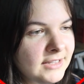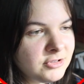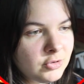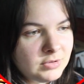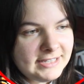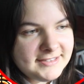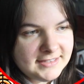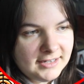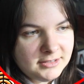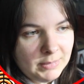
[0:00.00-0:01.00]
So let's
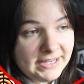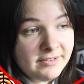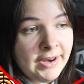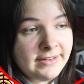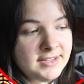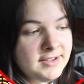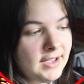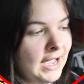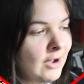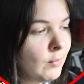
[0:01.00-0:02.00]
start by creating
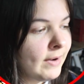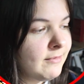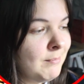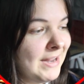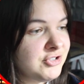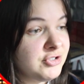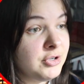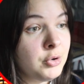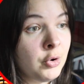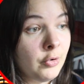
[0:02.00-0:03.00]
our mesh
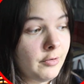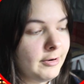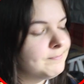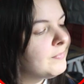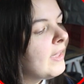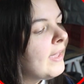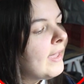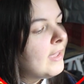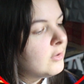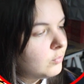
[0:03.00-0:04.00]
core.
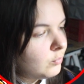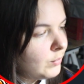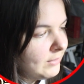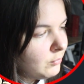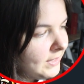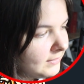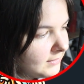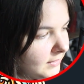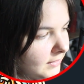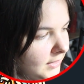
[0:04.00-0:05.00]
We
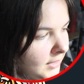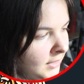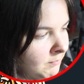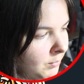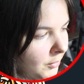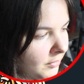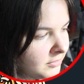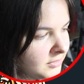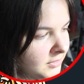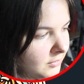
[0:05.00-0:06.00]
will
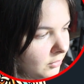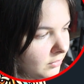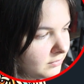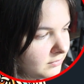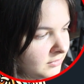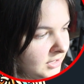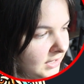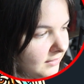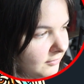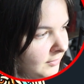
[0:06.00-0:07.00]
import
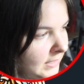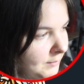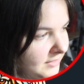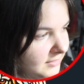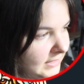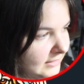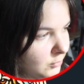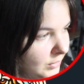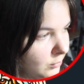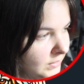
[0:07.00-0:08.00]
the filament
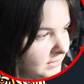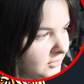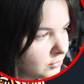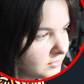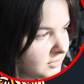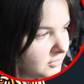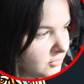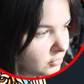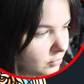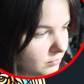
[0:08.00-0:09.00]
that we will use,
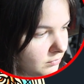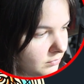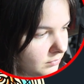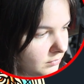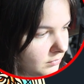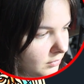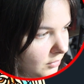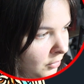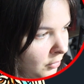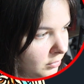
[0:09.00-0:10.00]
so
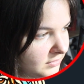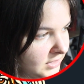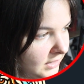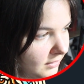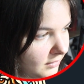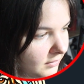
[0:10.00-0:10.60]
all the